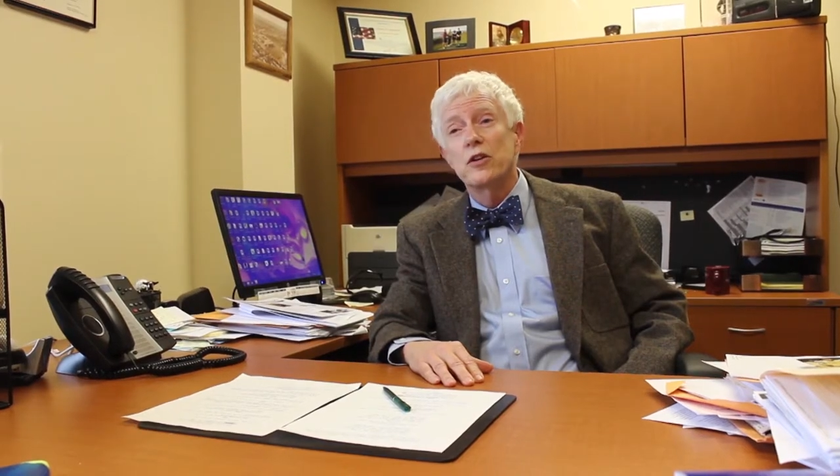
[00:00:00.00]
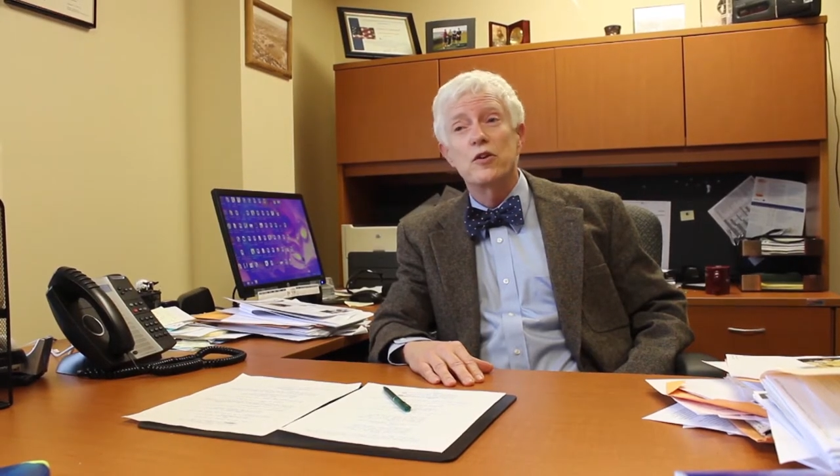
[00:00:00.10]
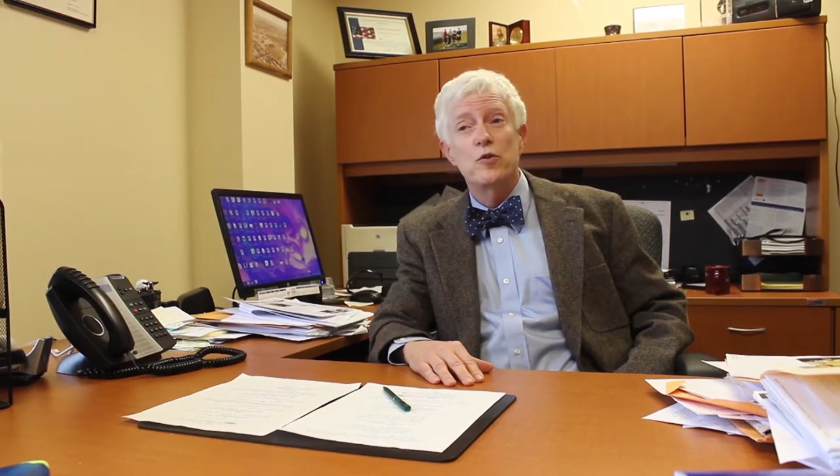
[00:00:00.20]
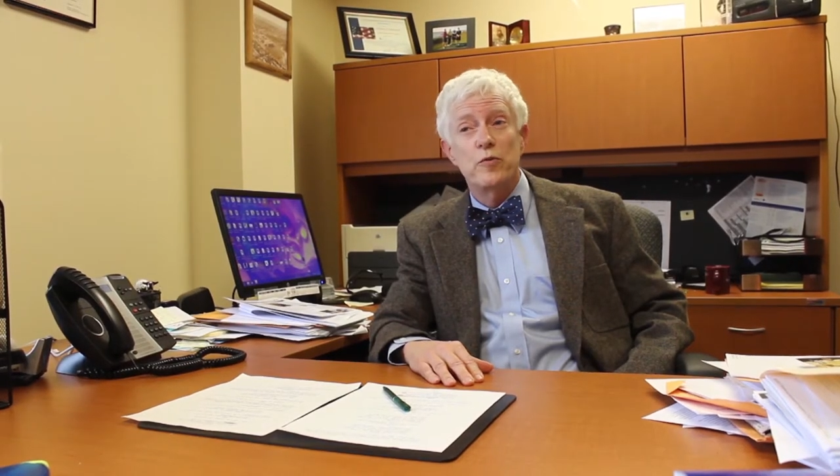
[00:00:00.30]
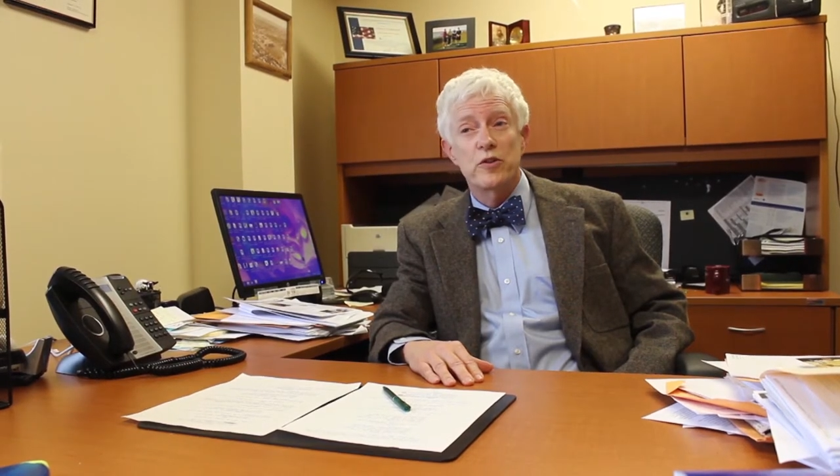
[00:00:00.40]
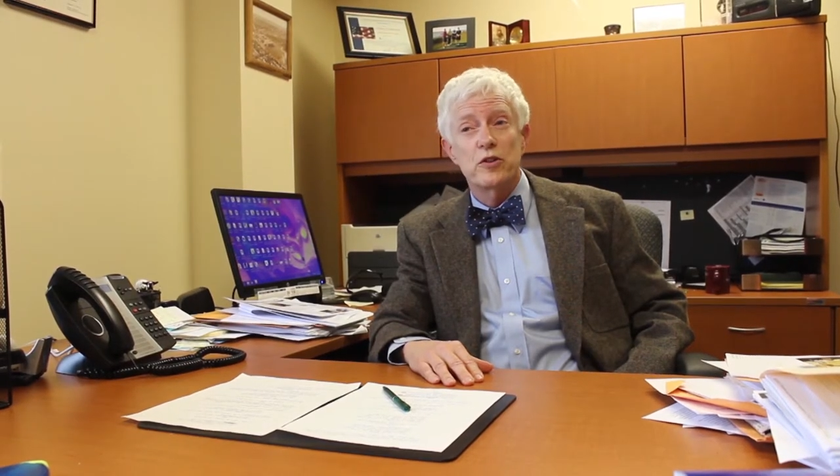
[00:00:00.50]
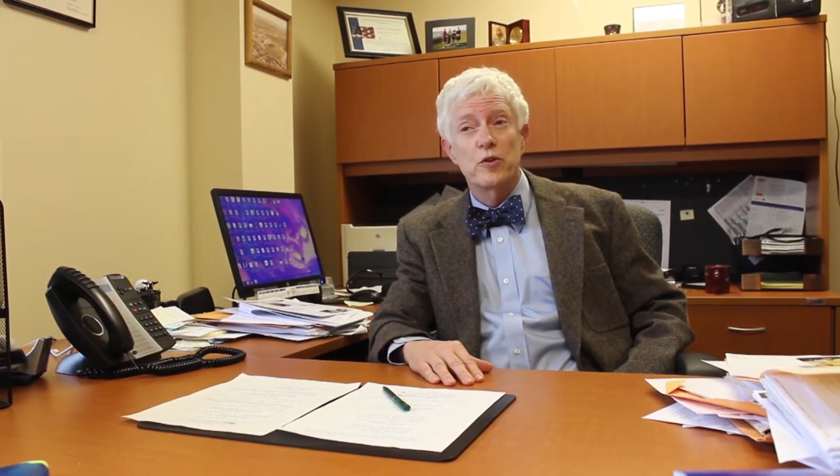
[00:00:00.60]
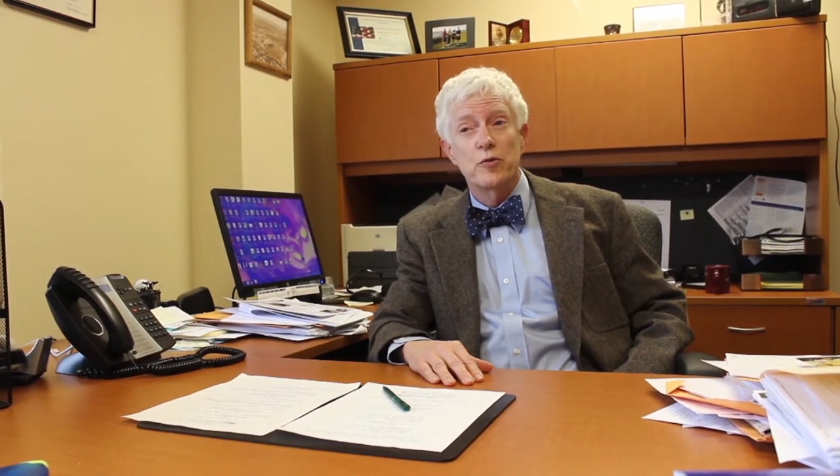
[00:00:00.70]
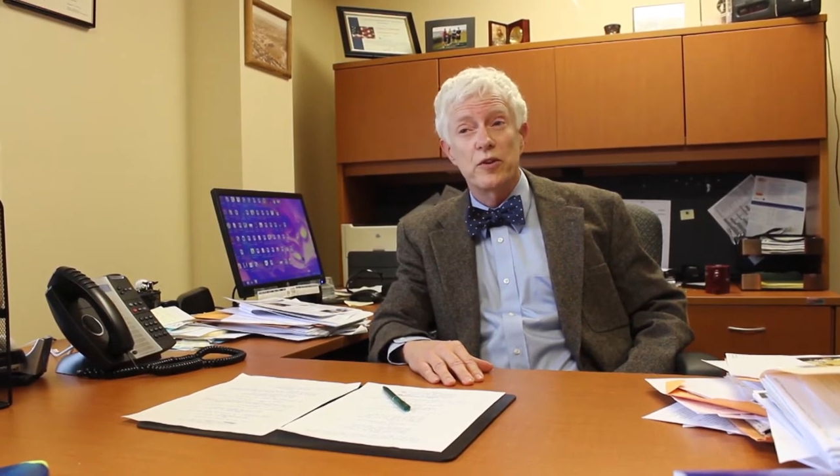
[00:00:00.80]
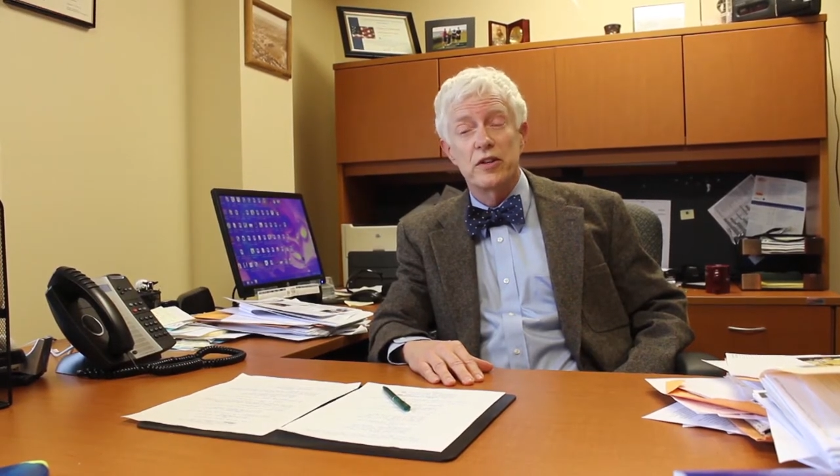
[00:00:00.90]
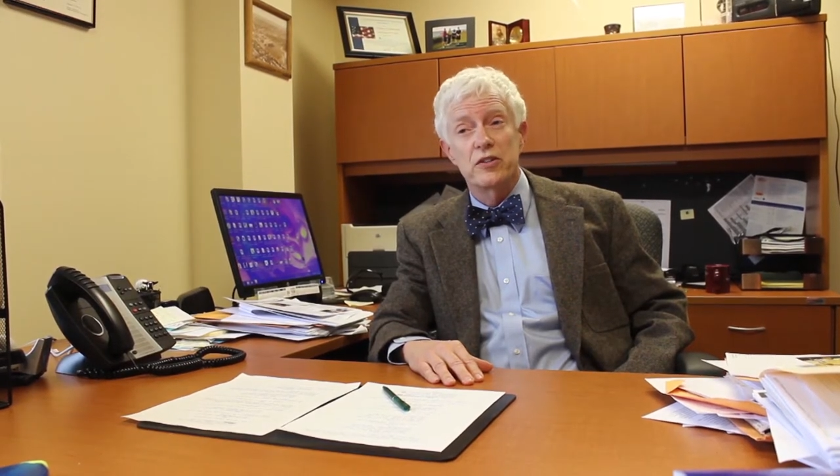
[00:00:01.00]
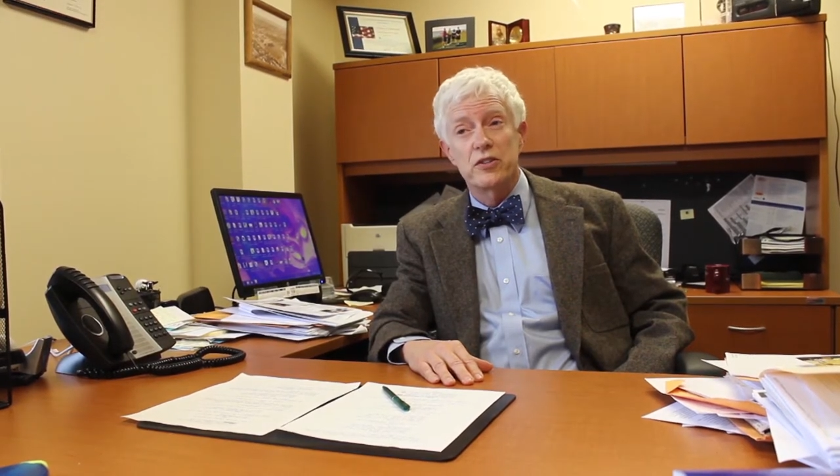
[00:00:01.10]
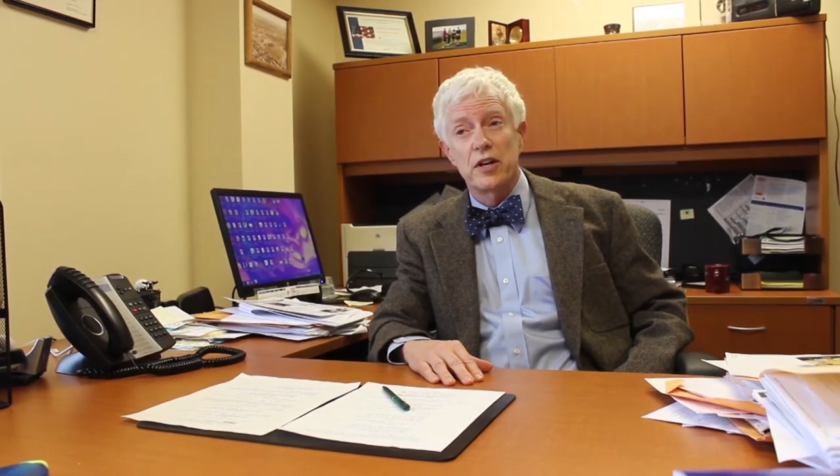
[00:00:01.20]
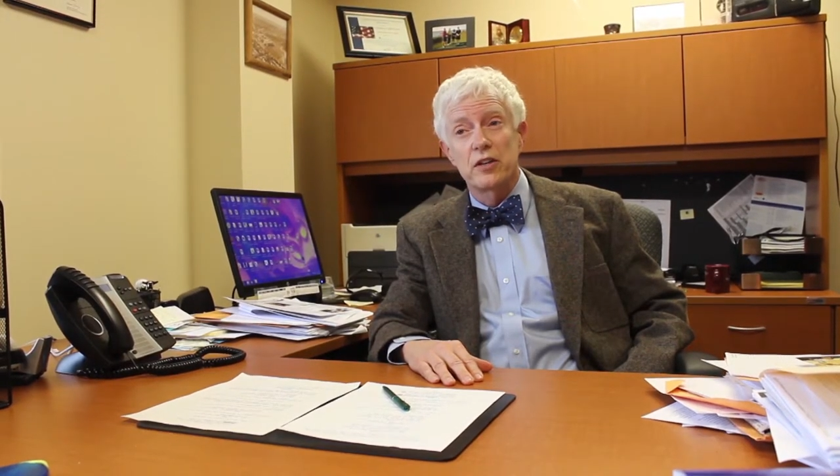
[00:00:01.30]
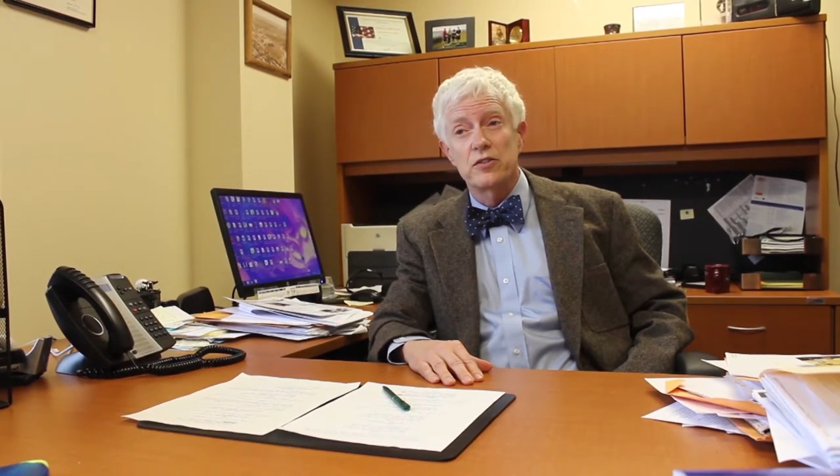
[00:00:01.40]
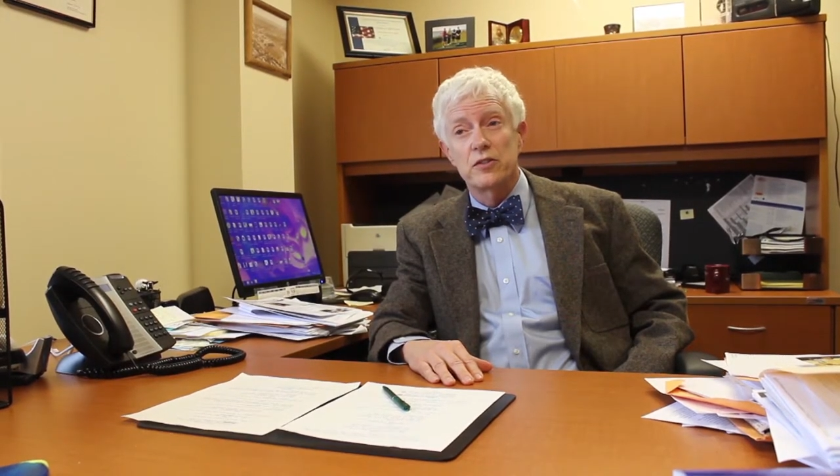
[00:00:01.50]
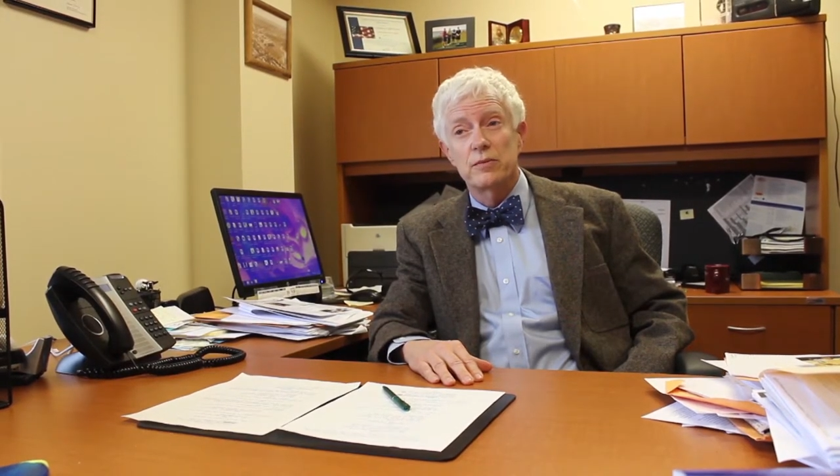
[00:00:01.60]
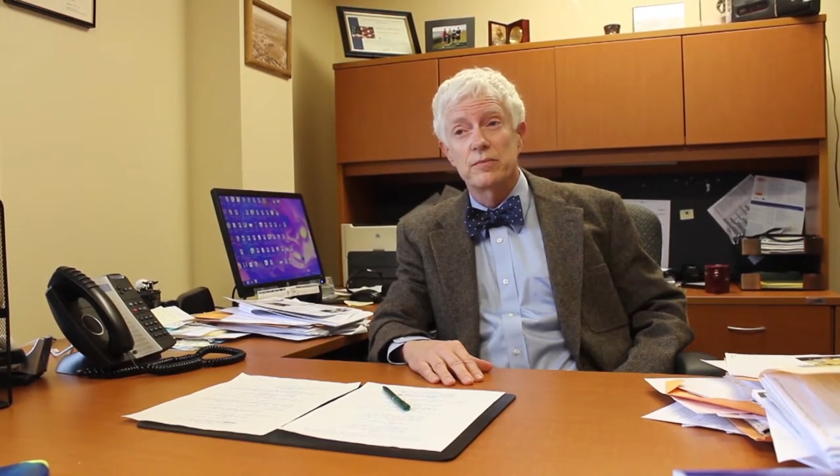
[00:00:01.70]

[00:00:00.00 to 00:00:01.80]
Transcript: a new physical fitness test.